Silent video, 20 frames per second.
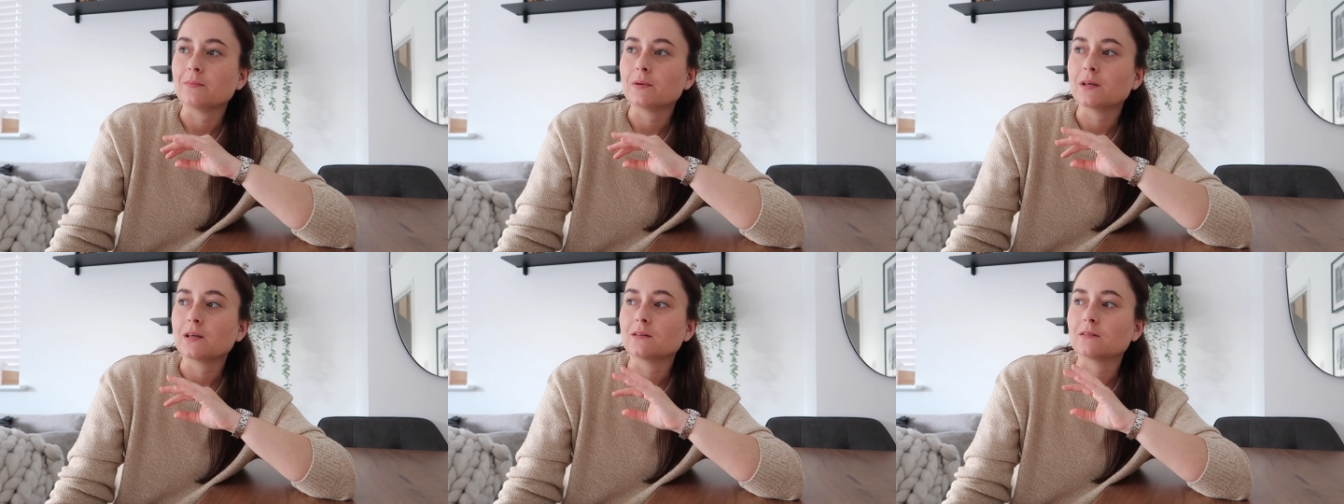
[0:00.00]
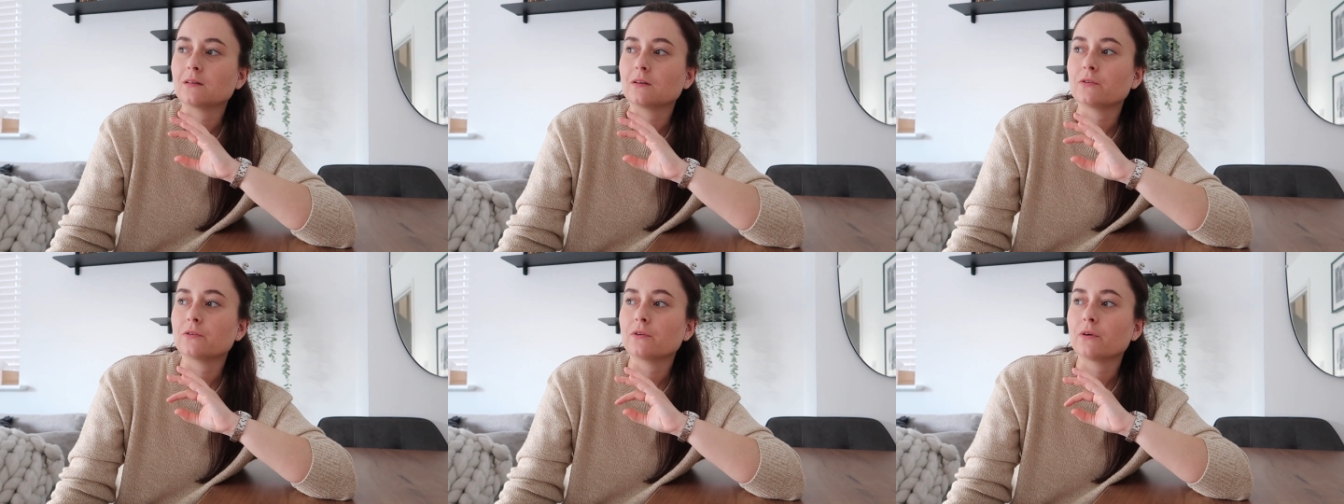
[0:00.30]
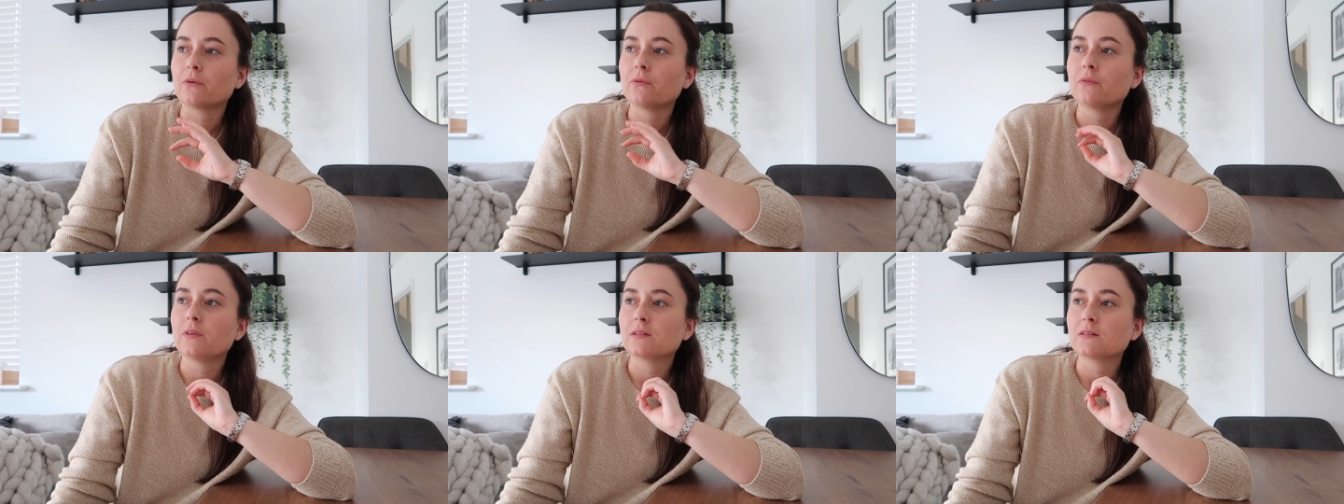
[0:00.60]
because I
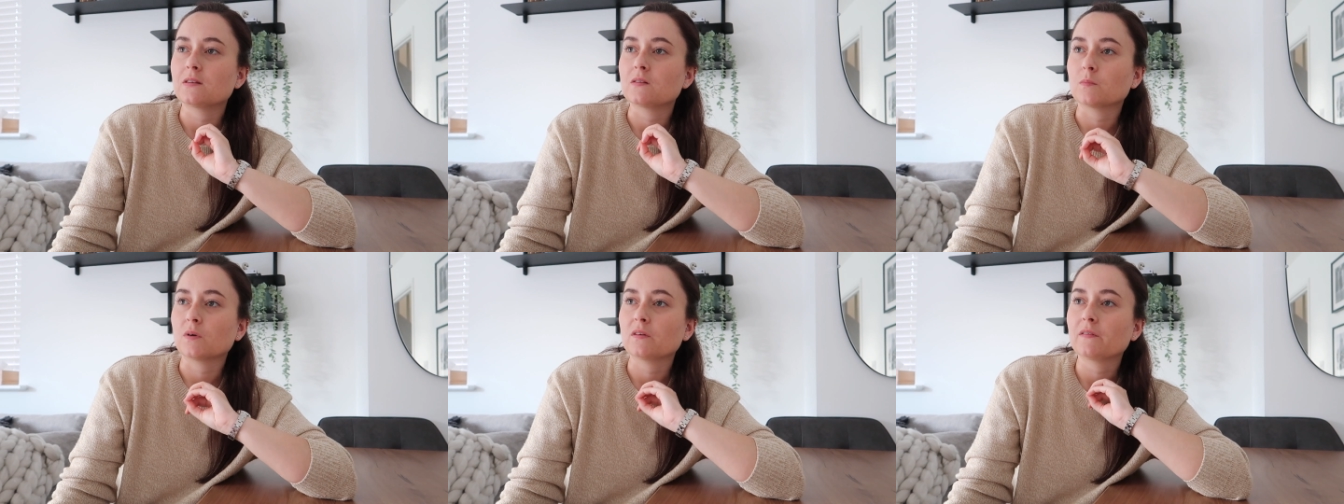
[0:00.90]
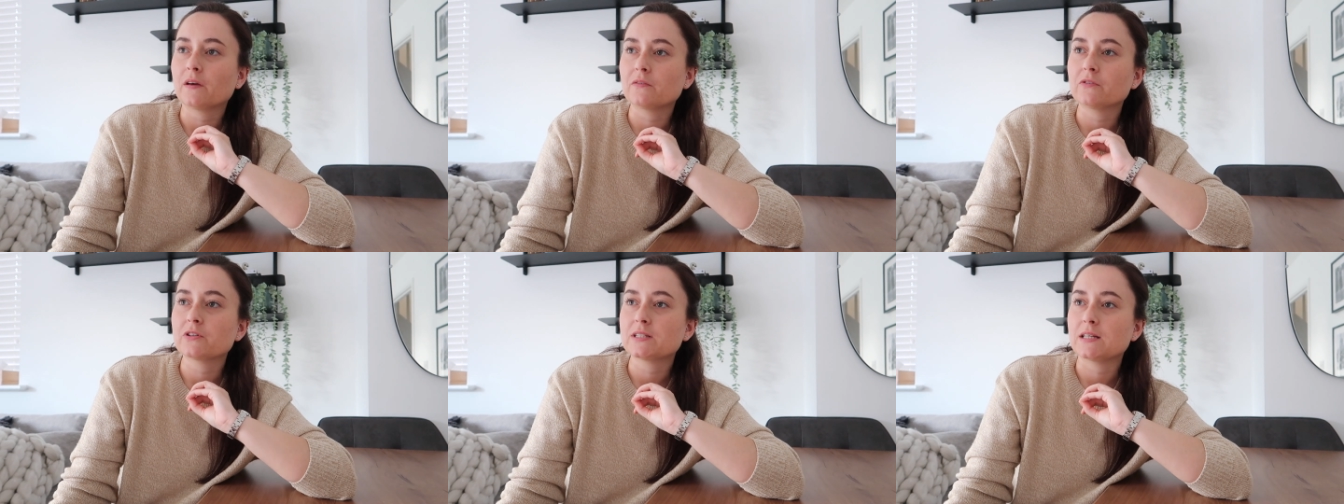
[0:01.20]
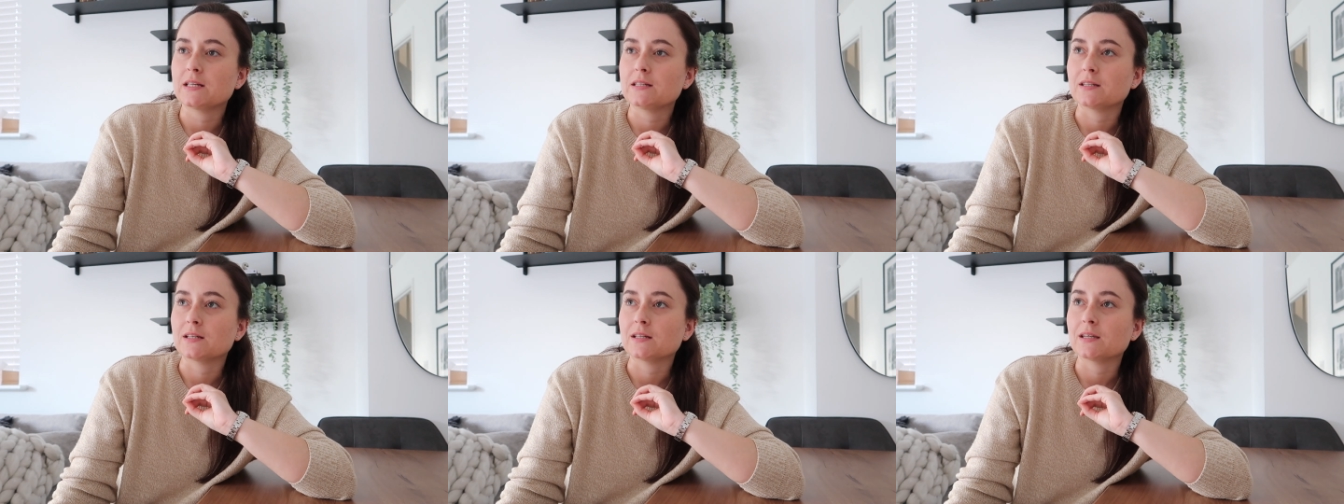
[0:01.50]
know this is my favourite
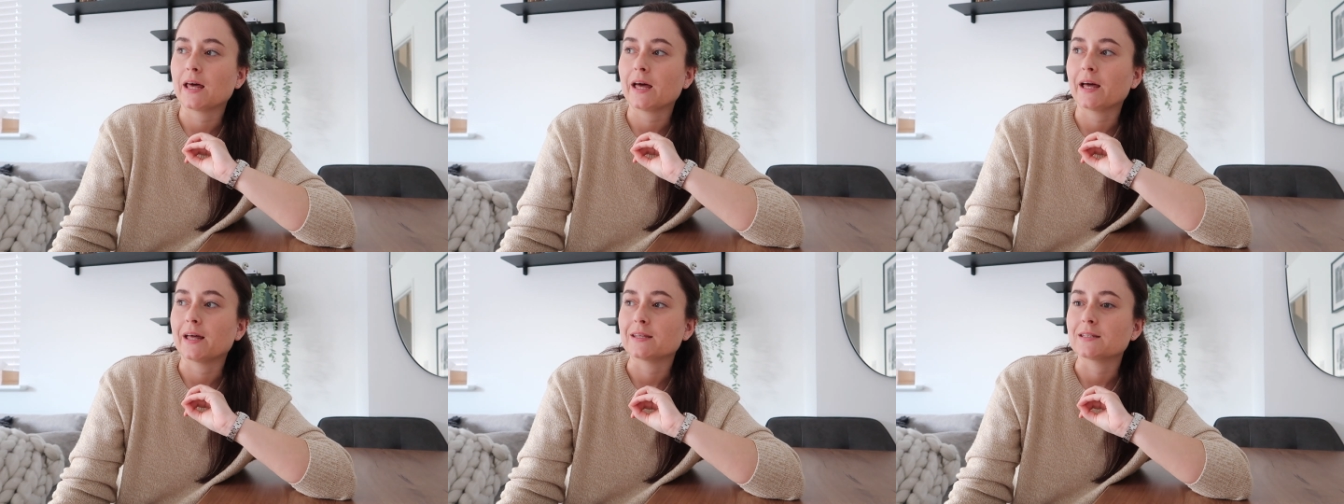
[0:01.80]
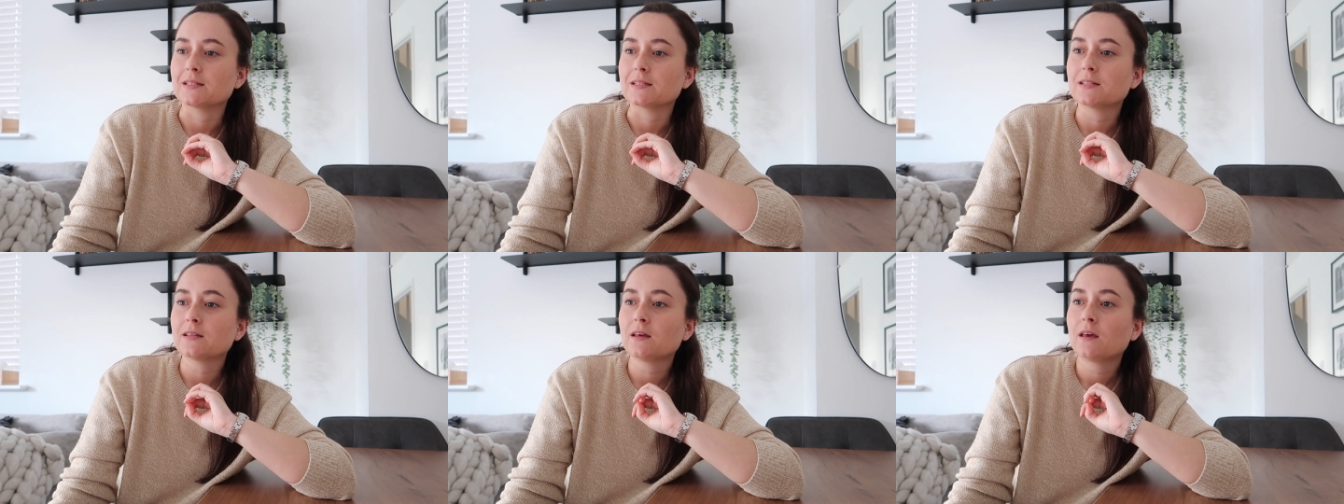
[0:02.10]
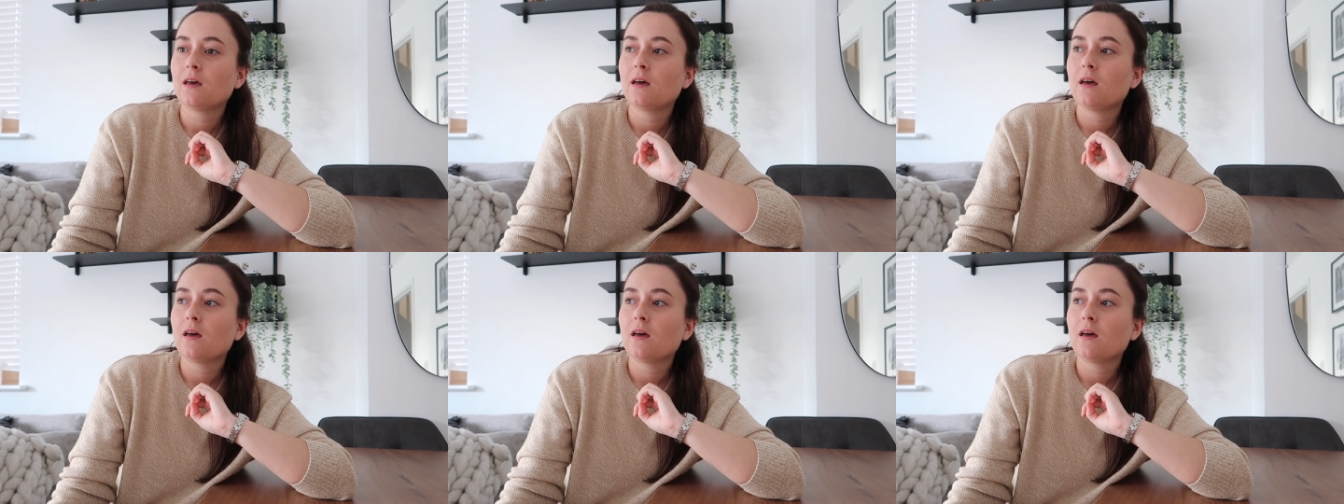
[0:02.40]
season and